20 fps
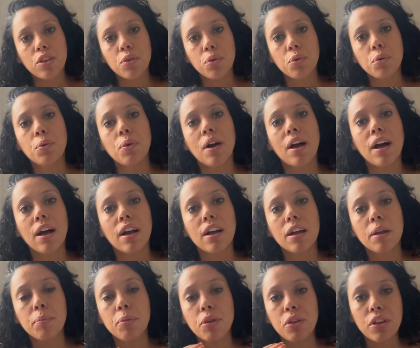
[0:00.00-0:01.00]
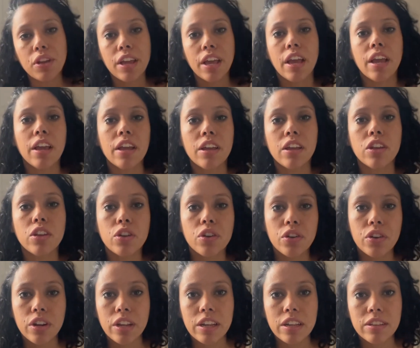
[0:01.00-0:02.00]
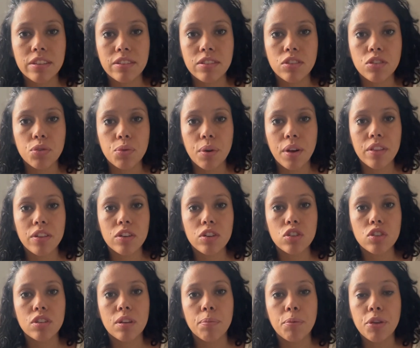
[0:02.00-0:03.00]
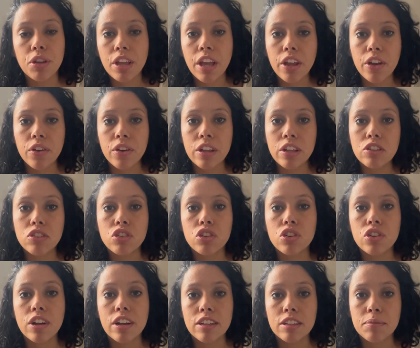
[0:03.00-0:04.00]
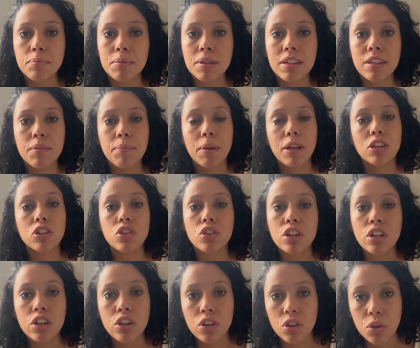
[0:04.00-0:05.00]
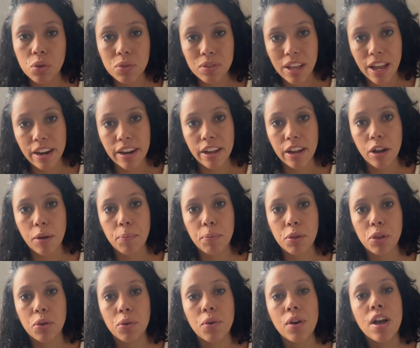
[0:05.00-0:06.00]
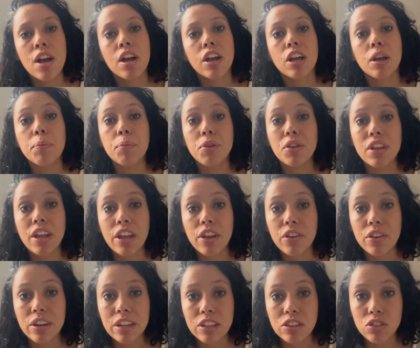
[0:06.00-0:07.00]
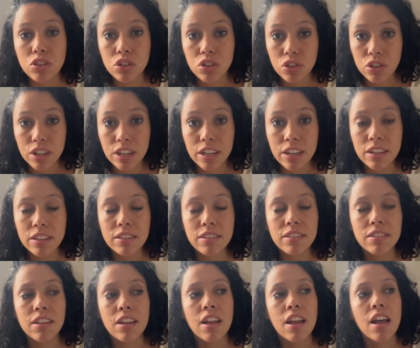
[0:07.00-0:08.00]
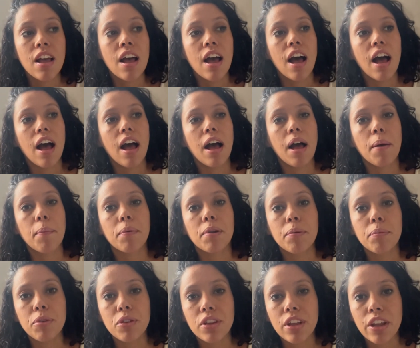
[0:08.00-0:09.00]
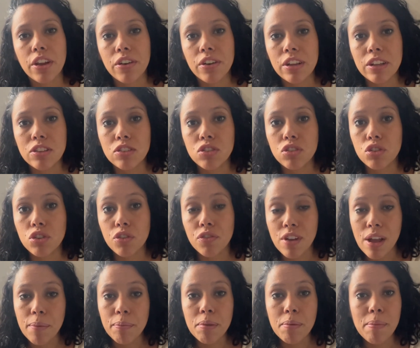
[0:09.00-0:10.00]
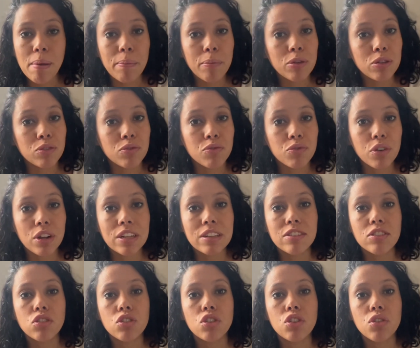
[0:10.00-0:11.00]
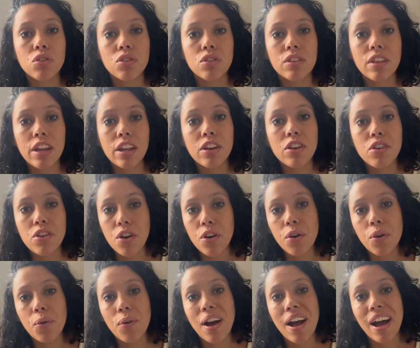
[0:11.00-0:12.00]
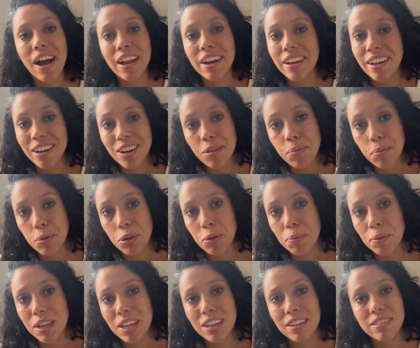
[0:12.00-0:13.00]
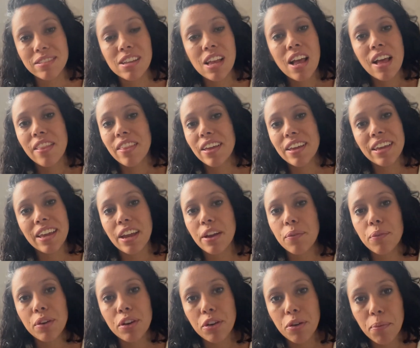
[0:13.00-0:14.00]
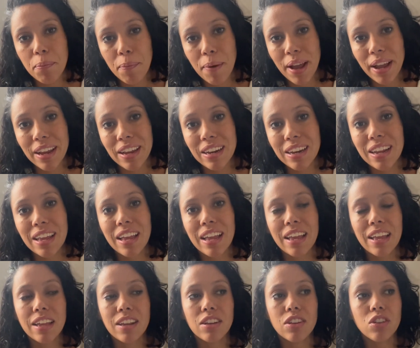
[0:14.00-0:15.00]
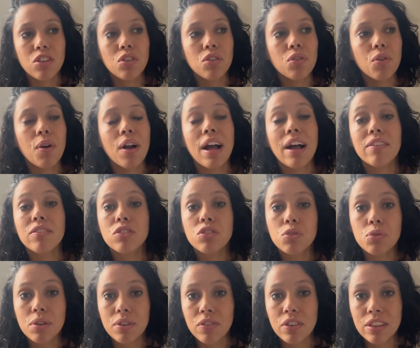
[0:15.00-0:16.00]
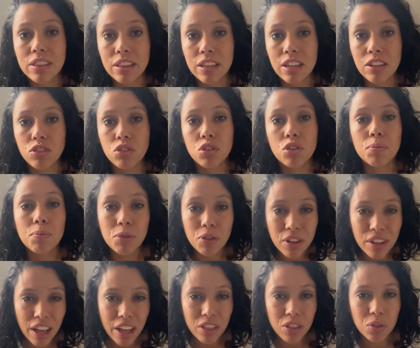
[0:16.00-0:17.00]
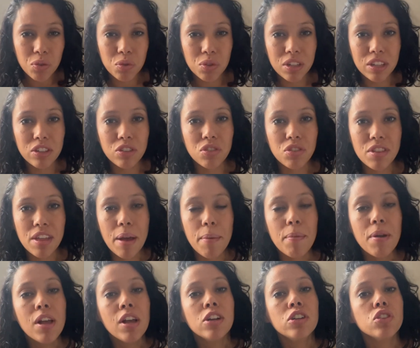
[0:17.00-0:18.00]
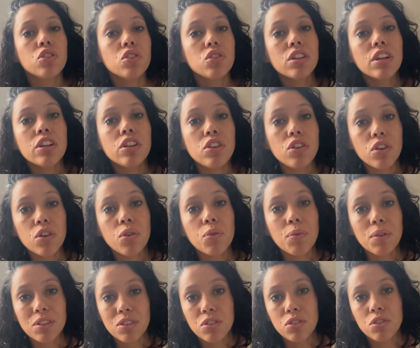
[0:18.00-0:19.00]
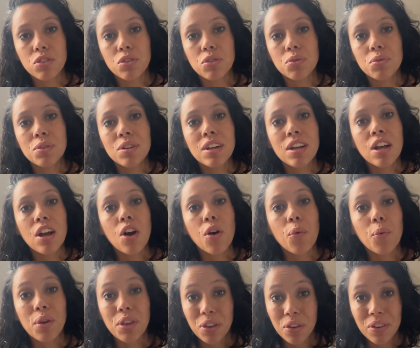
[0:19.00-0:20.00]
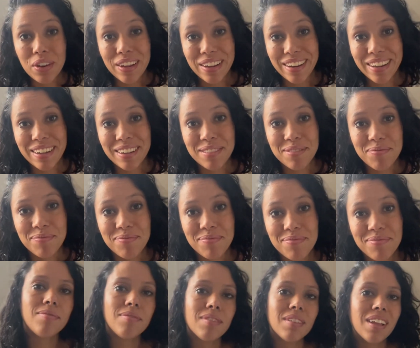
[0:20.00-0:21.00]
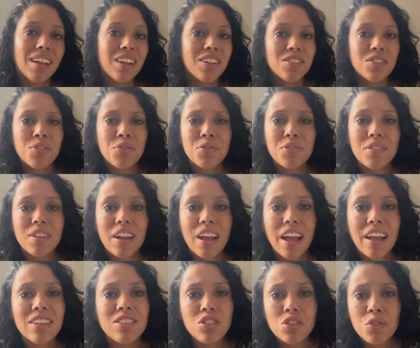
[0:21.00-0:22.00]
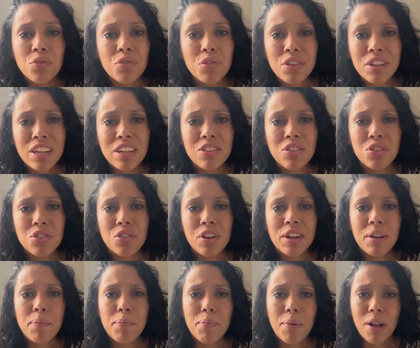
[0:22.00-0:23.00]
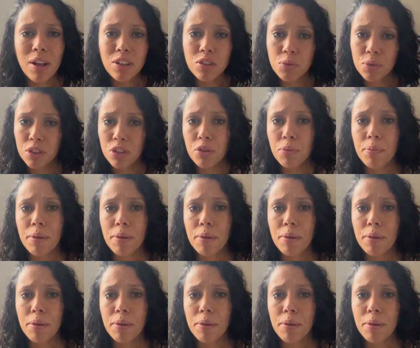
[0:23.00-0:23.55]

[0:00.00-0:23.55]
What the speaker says: you communicate your needs to others. Communicate your needs to your husband. Make sure he knows how to help you. Communicate your needs to your kids. Communicate your needs to your family members and friends, so they know how to help you, because they can't read your mind and you don't have to do everything. So communicate those needs to them so they know what to do when you need it. And don't forget to try to bond with your